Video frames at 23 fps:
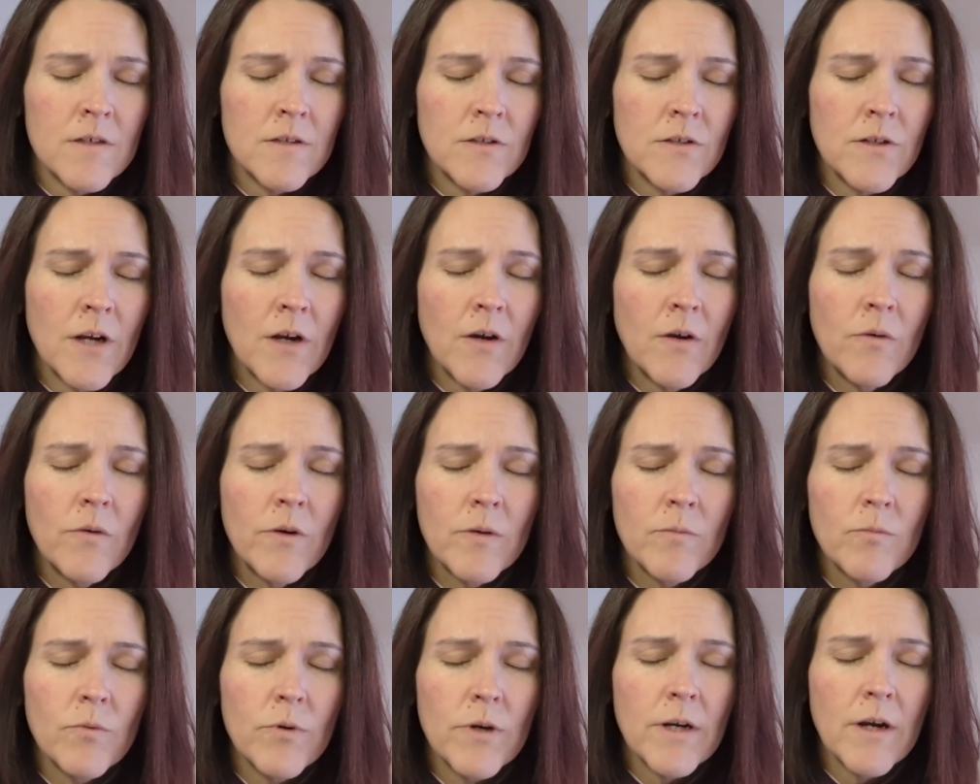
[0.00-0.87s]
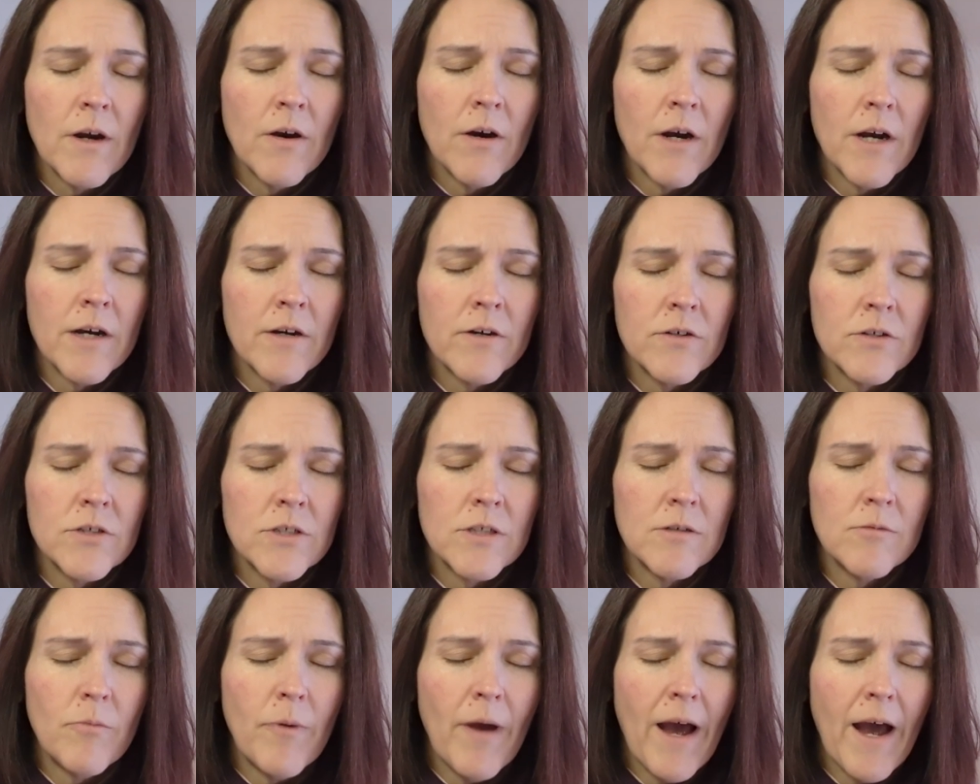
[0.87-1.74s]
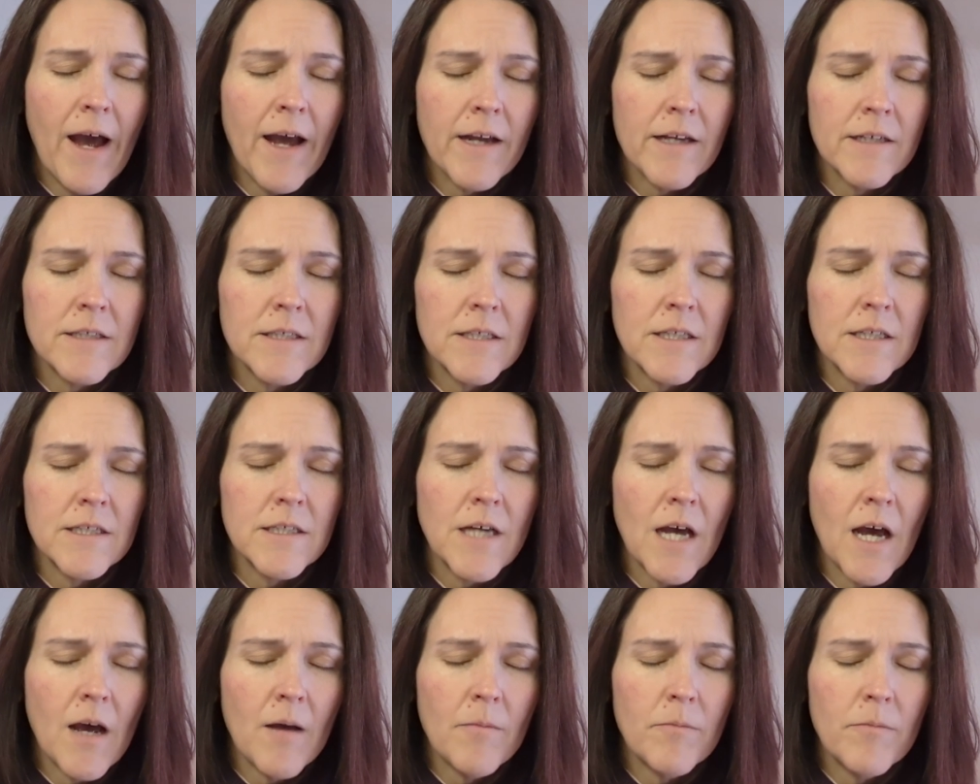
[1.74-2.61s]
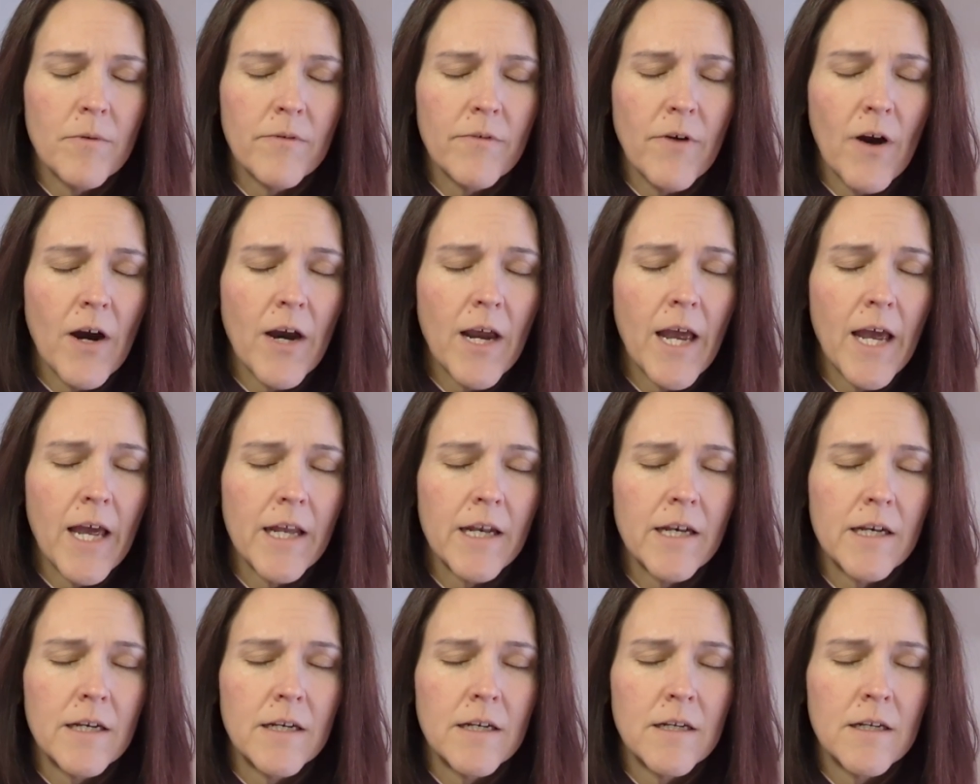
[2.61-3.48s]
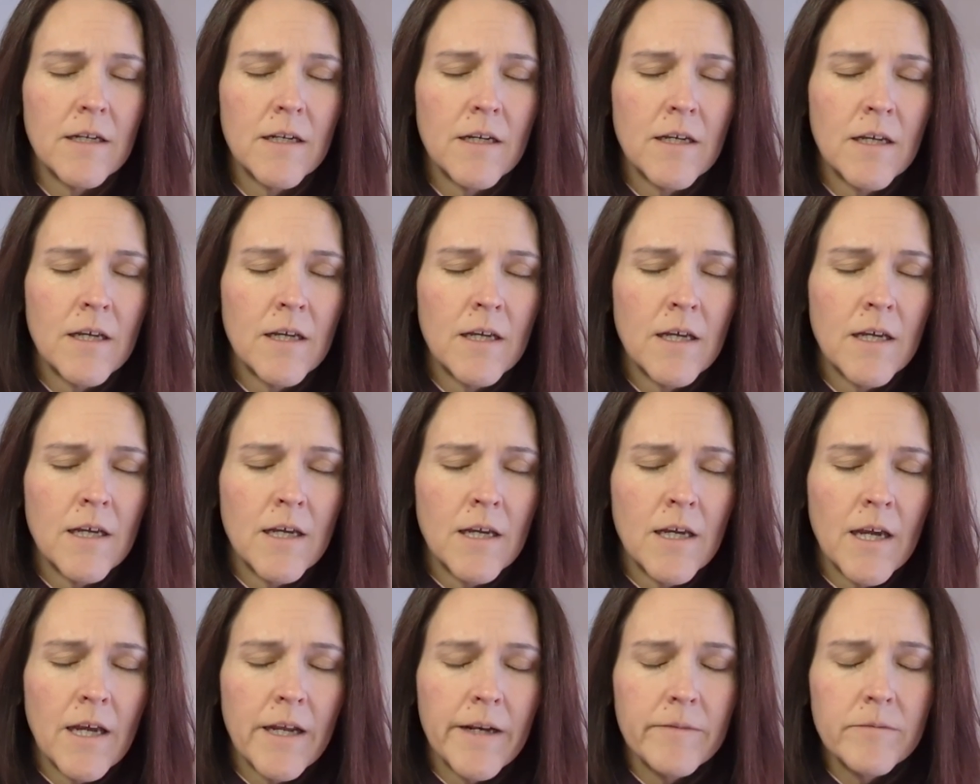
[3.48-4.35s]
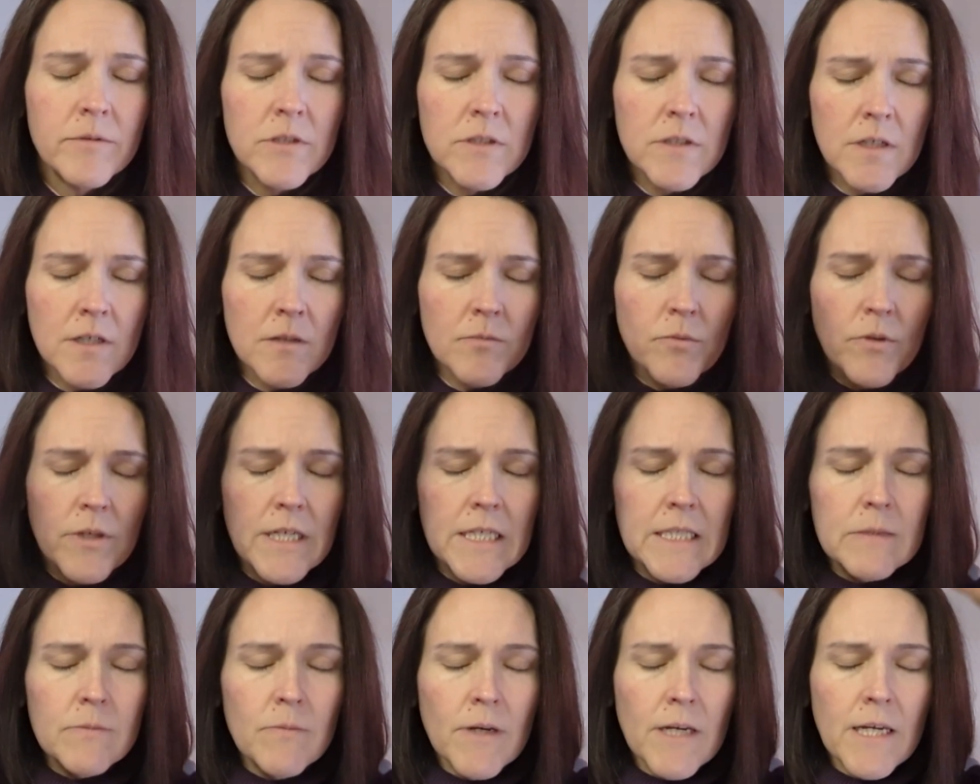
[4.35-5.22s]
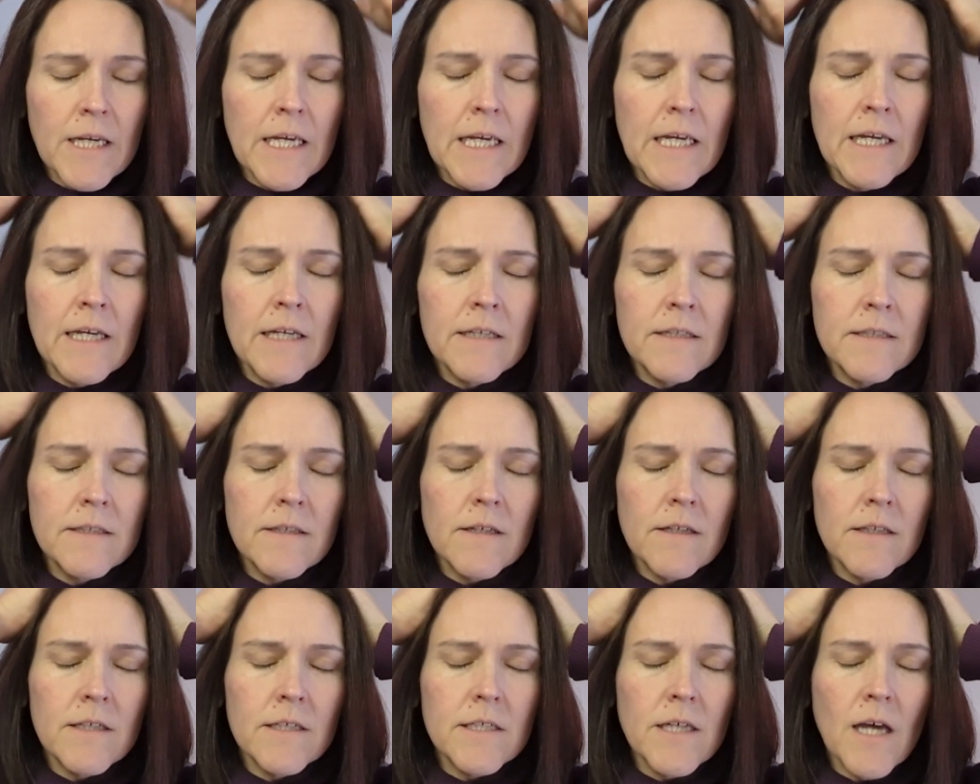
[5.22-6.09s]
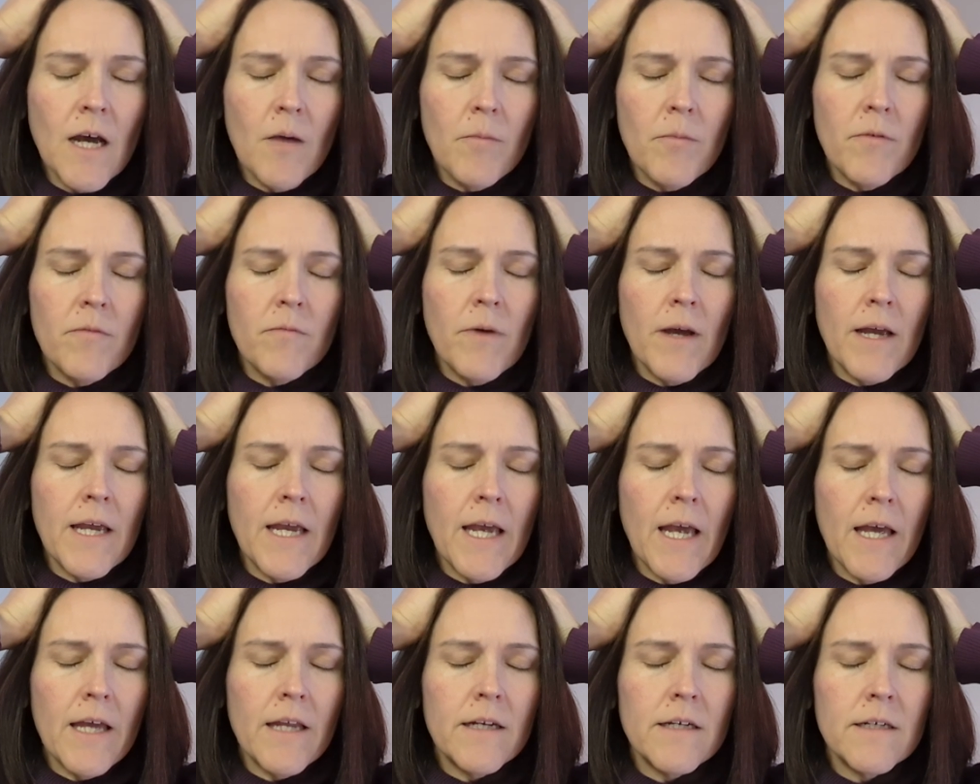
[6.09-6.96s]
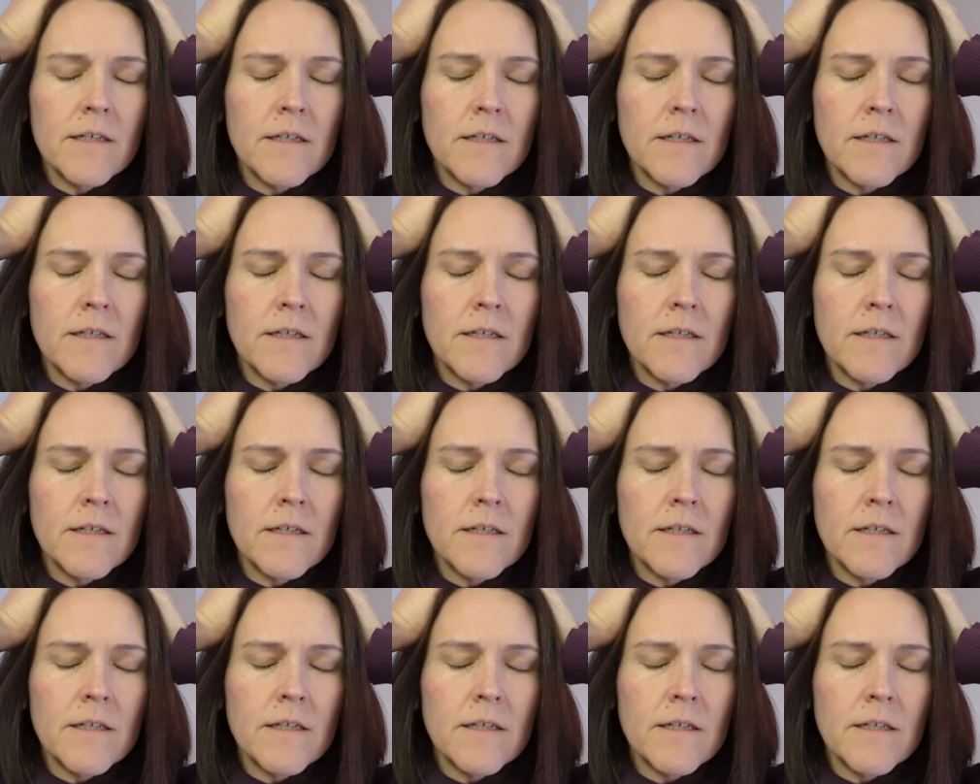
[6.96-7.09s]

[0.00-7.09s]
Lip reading: So now I want to bring our energy back to the top of our head. And I'm just going to place my hands on the top of my head.